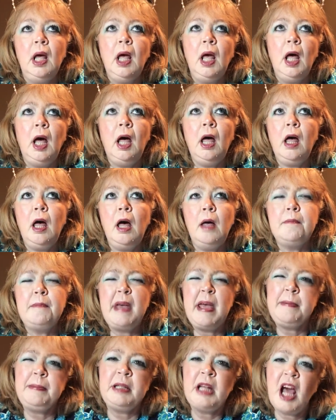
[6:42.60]

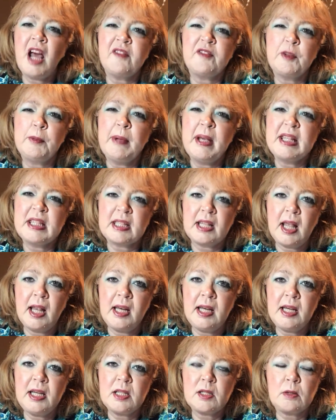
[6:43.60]
Maybe not for my son
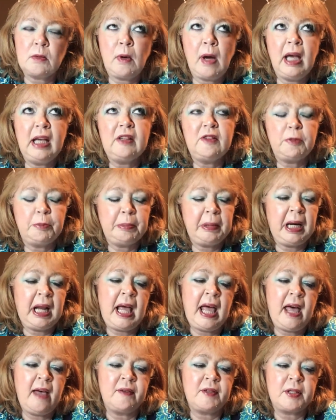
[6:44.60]
and his wife, but I
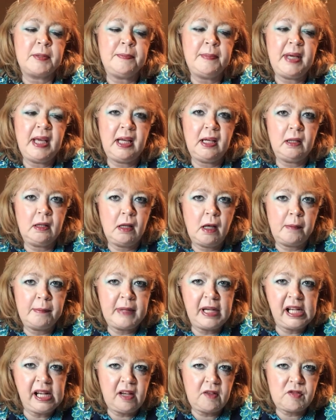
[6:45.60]
have to mail all
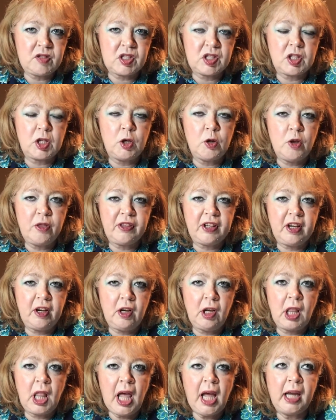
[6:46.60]
my gifts to North
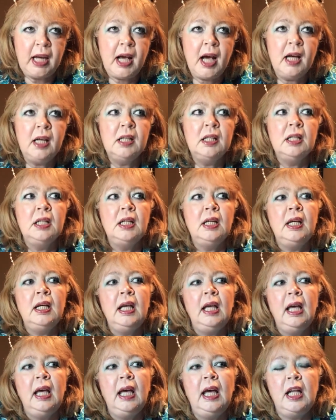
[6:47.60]
Carolina
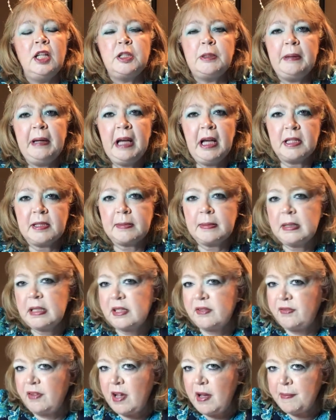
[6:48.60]
and to my
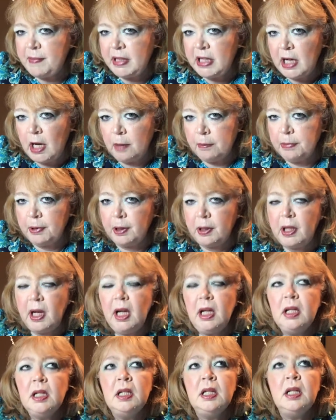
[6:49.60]
husband's family in Alberta.